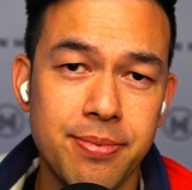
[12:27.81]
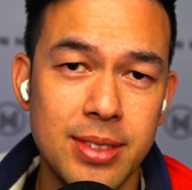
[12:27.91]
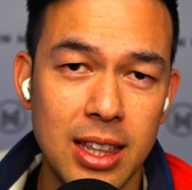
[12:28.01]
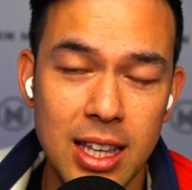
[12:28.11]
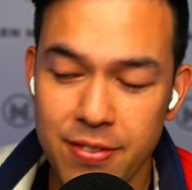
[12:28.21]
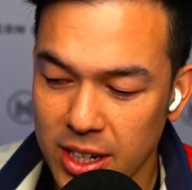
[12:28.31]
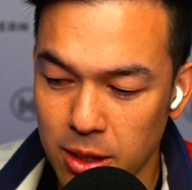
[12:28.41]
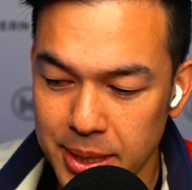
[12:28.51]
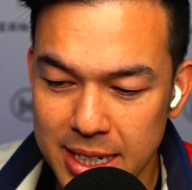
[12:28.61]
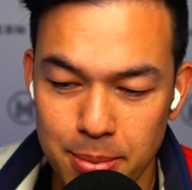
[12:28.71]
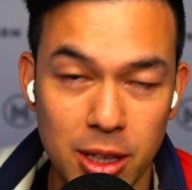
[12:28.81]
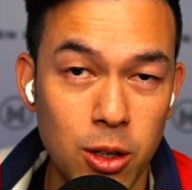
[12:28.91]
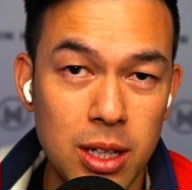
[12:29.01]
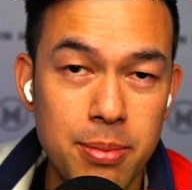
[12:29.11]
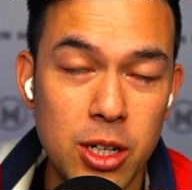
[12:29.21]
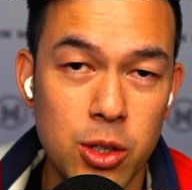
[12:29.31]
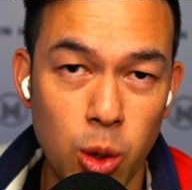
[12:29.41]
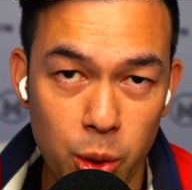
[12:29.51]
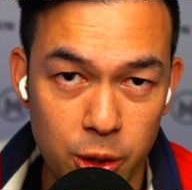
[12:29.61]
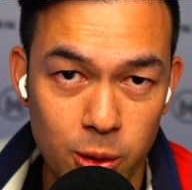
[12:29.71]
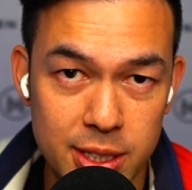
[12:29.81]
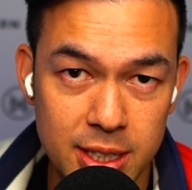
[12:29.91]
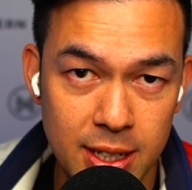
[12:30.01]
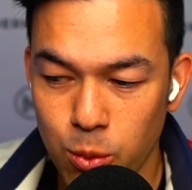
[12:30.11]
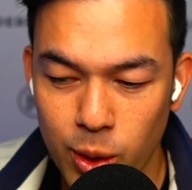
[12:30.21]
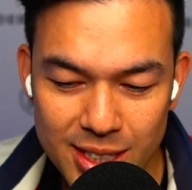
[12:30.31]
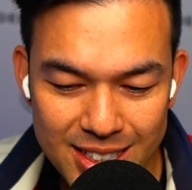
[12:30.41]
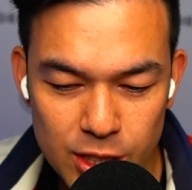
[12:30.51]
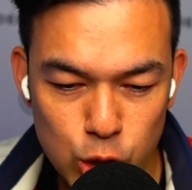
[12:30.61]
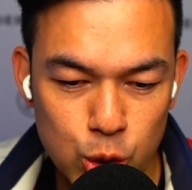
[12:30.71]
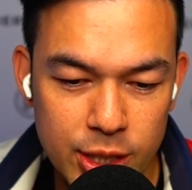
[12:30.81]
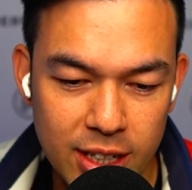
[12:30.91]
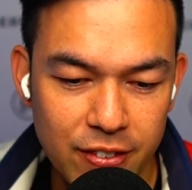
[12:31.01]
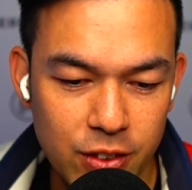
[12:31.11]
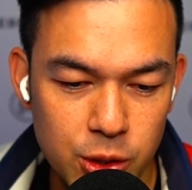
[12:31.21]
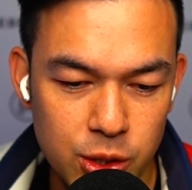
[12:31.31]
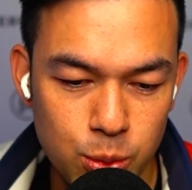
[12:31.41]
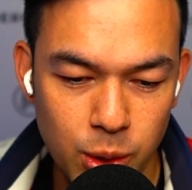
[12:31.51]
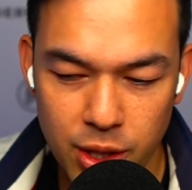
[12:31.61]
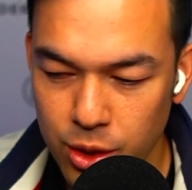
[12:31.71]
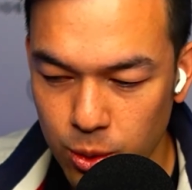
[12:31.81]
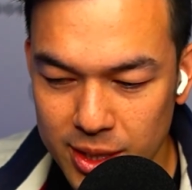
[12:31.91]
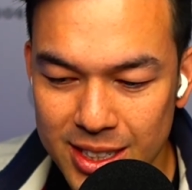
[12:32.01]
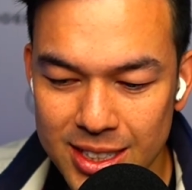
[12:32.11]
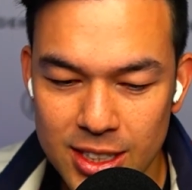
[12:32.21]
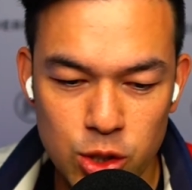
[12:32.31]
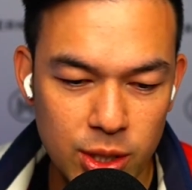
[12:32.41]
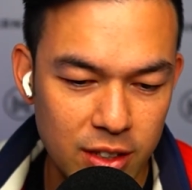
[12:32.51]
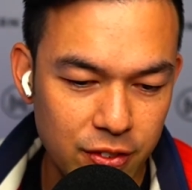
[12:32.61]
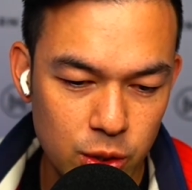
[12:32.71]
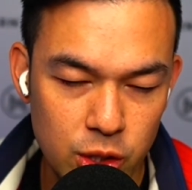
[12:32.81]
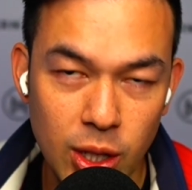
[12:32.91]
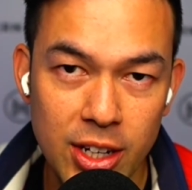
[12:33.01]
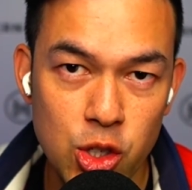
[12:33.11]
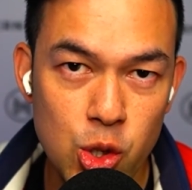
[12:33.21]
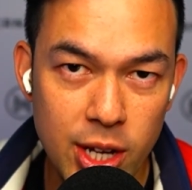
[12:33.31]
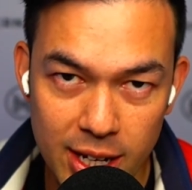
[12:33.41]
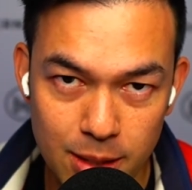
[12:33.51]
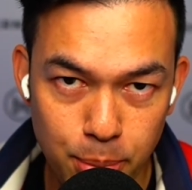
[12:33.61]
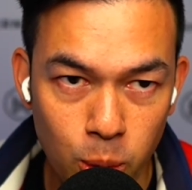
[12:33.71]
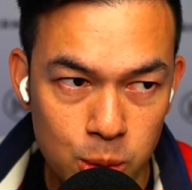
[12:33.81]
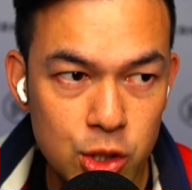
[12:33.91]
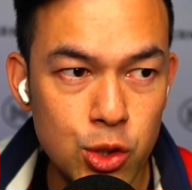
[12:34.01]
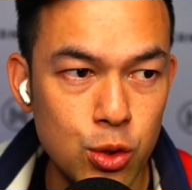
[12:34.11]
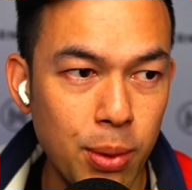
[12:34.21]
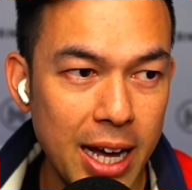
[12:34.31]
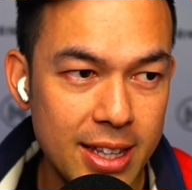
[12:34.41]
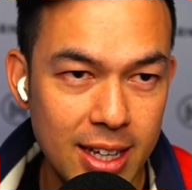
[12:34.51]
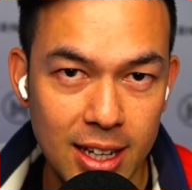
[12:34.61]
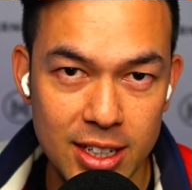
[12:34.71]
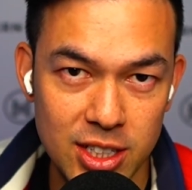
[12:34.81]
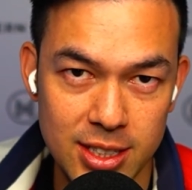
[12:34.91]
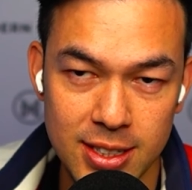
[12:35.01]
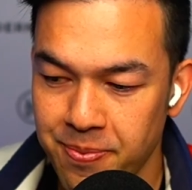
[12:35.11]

Leave a comment down below. Let me know your thoughts. What does this trigger for you? What thought does this trigger for you? Are you getting pulled to by the election?